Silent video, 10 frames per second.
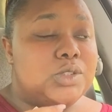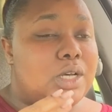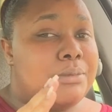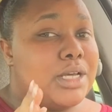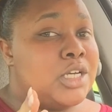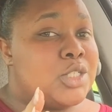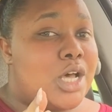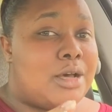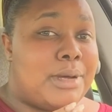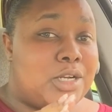So I'm not gonna
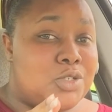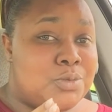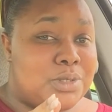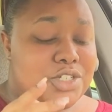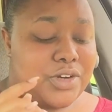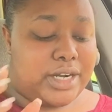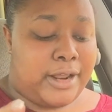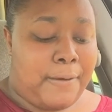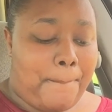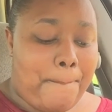talk about it too much right
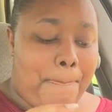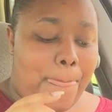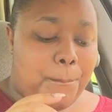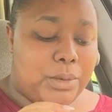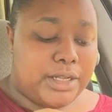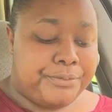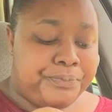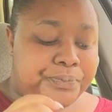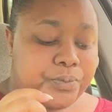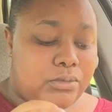now, but
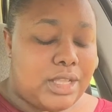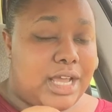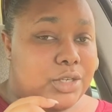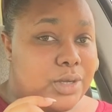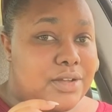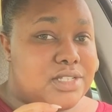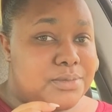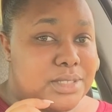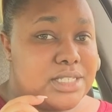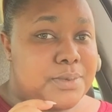I do have
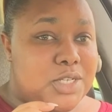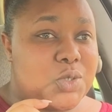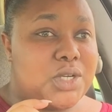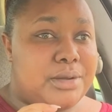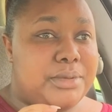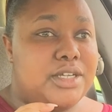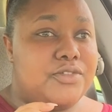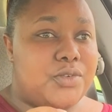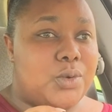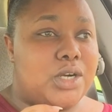something special
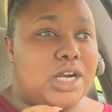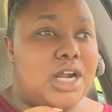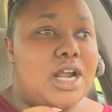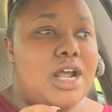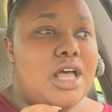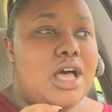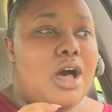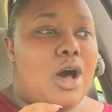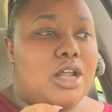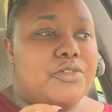coming for
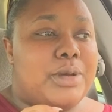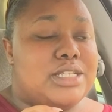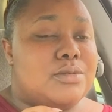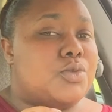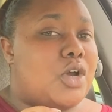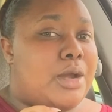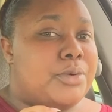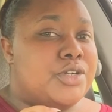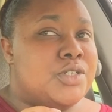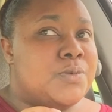all of my
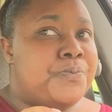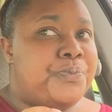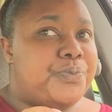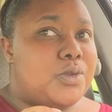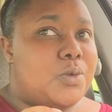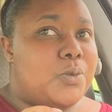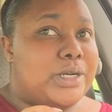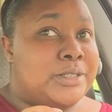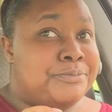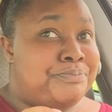subscribers.
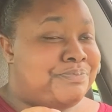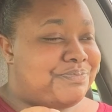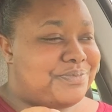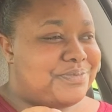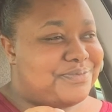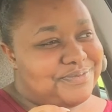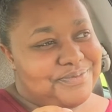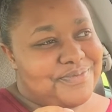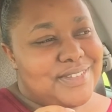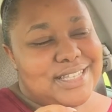Well,
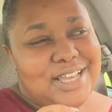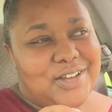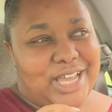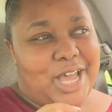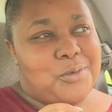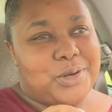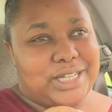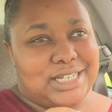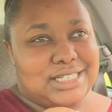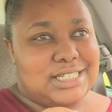okay, I won't
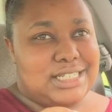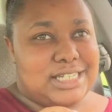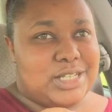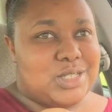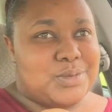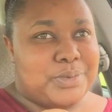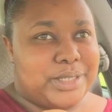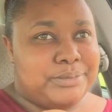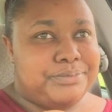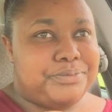get into details,
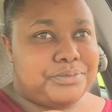but